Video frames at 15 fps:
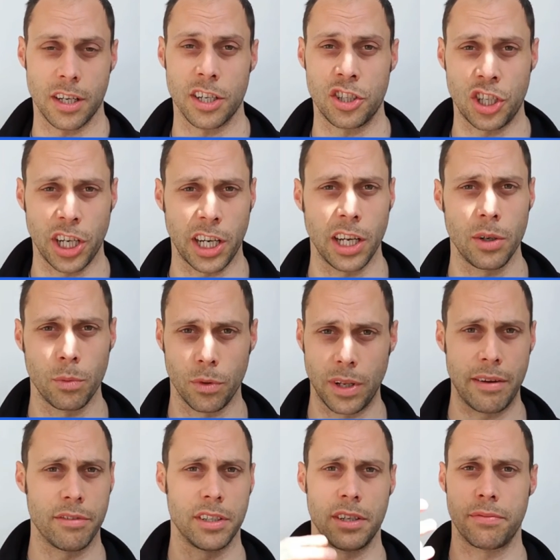A chicken will
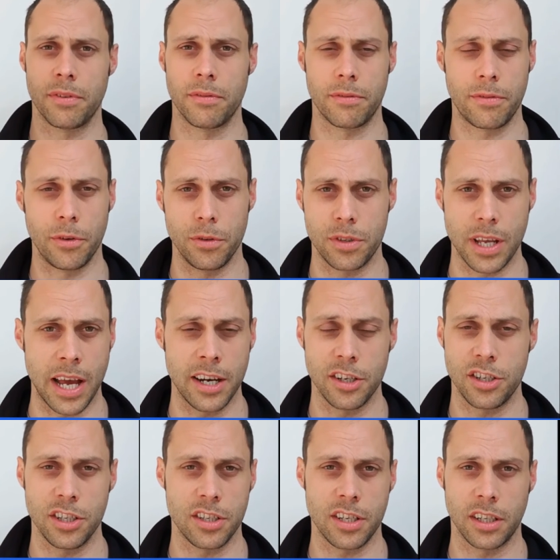have a different food
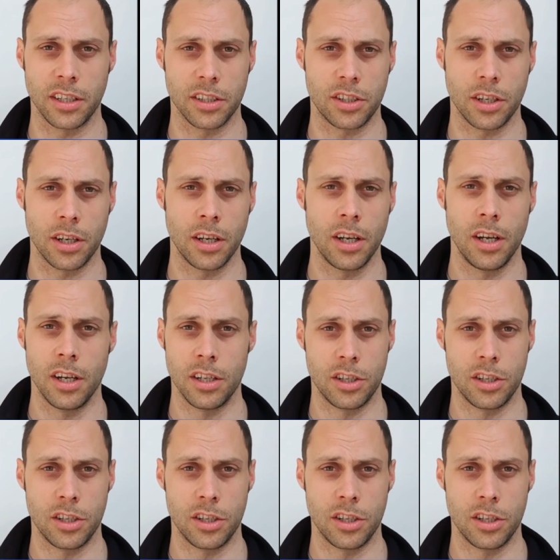energy signature